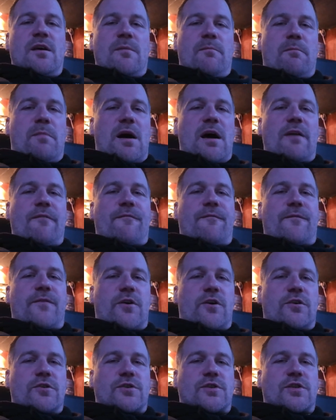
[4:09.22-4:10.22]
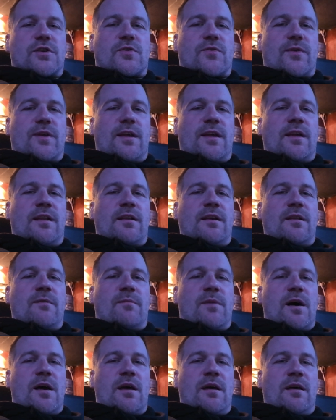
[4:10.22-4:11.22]
My first screen in
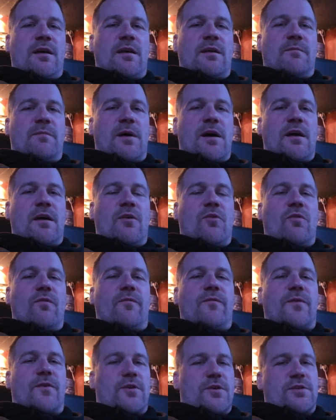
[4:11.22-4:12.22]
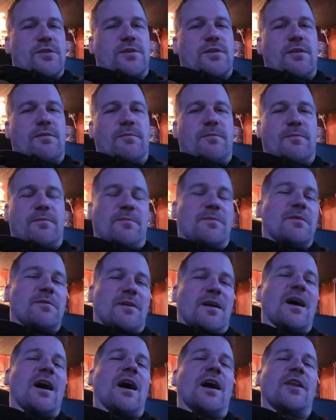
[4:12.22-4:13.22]
my first
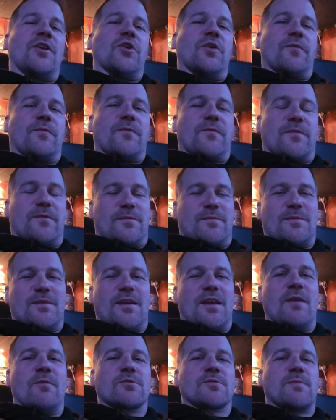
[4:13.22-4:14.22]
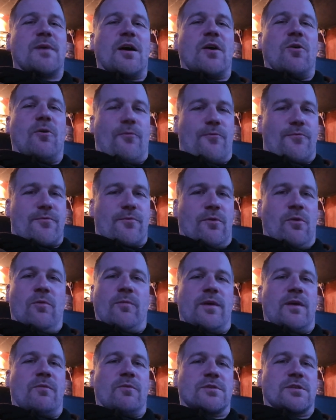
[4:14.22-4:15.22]
kind of, it was my own
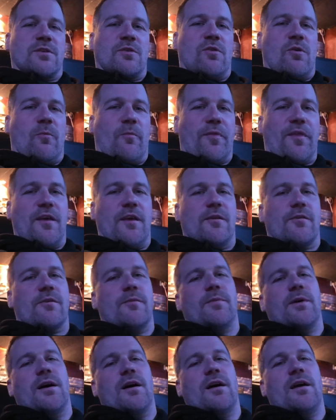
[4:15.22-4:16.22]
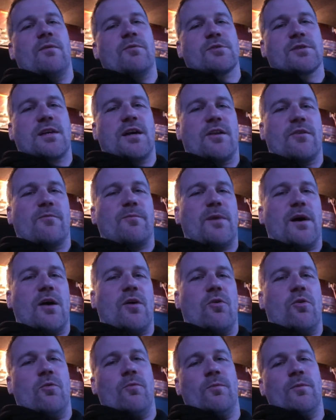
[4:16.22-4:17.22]
room. It wasn't home theater, but it was kind of my
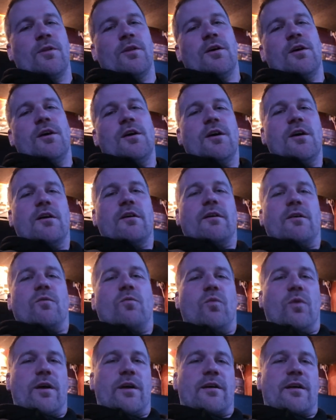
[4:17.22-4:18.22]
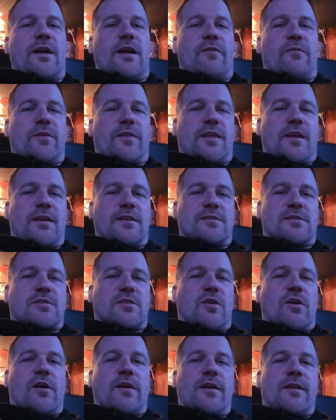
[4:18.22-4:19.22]
own, where everything
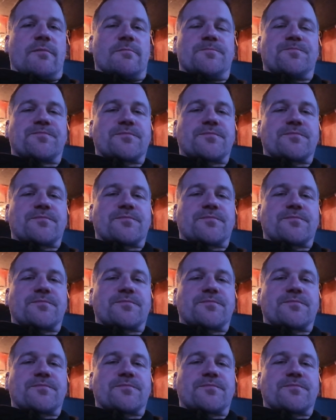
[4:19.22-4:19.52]
started.